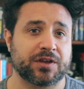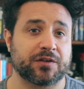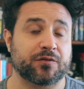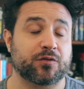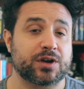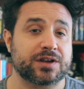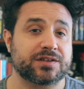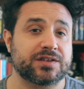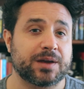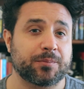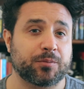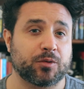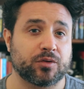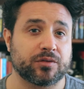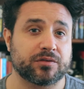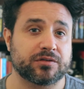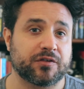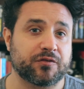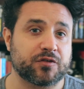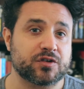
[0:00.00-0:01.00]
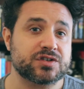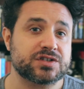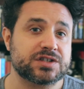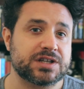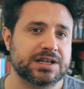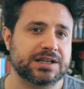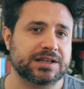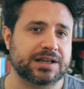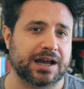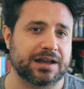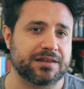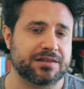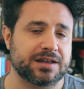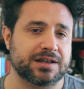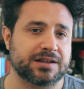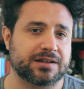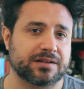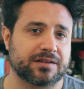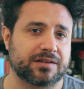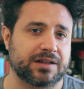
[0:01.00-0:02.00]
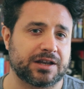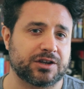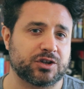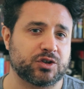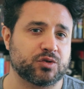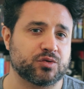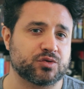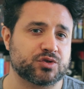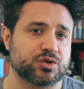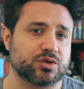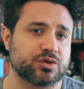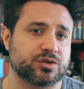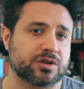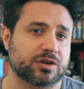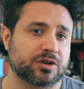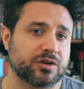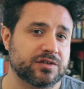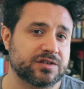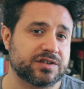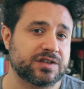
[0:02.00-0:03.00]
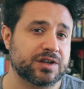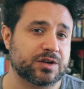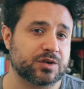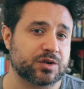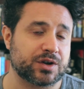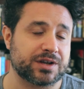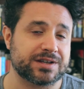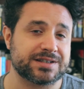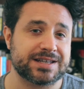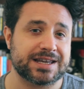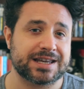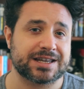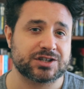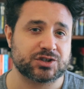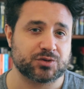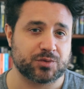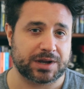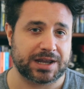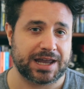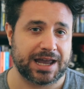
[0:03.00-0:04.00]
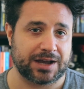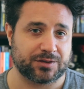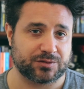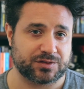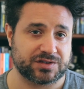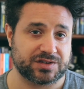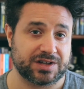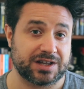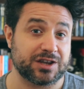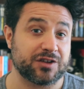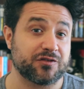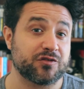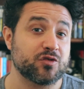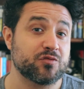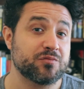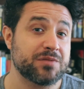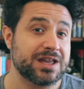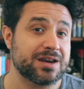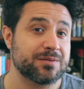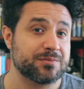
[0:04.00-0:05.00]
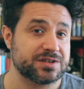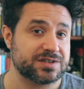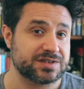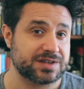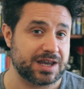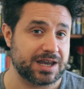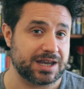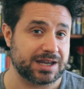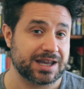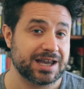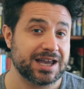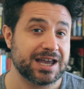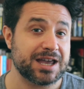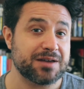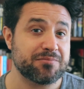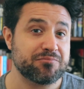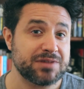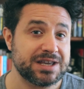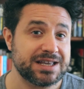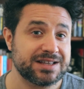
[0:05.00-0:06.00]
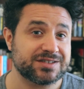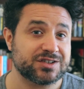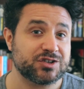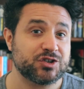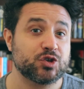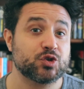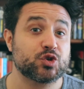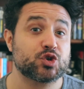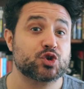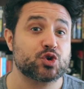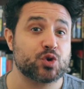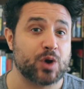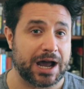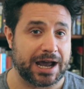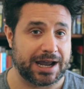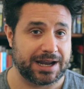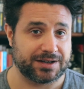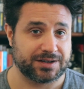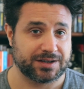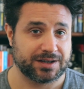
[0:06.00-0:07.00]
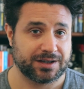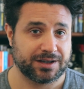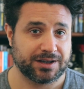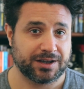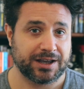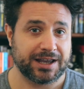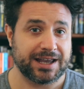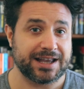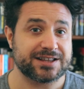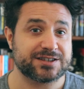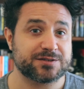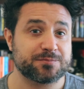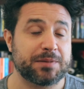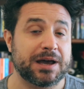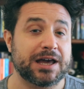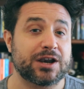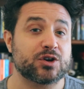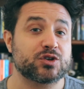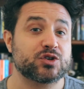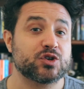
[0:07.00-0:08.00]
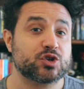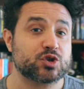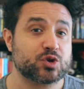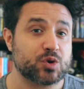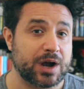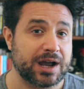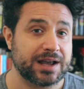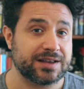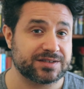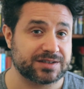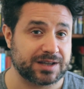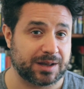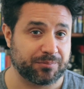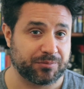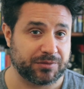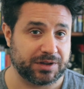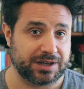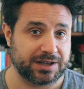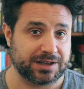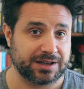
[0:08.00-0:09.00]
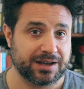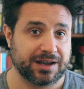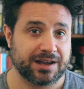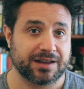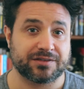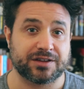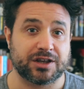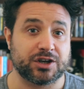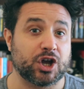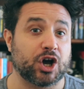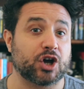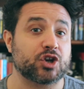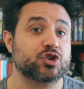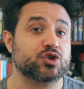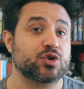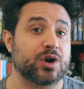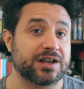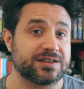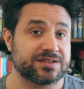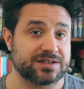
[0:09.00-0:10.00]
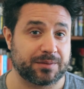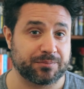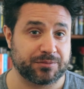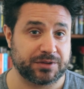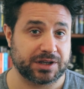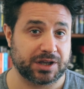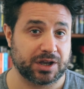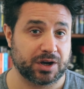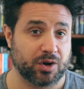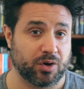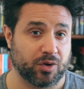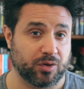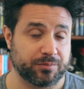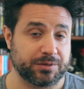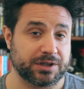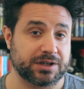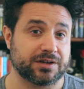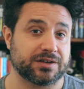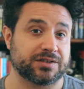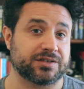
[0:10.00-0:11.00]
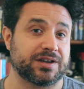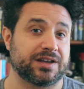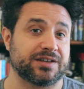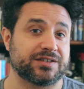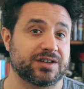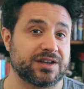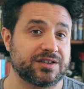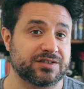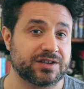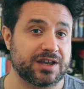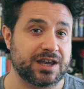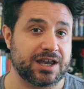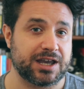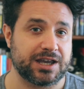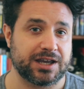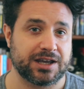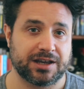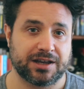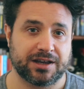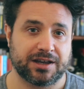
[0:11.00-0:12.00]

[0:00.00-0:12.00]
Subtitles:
For example, the first thing I think that you should consider and take into account is that if you made a mistake, it means you tried. It's better to try something than not try something at all, because as they say,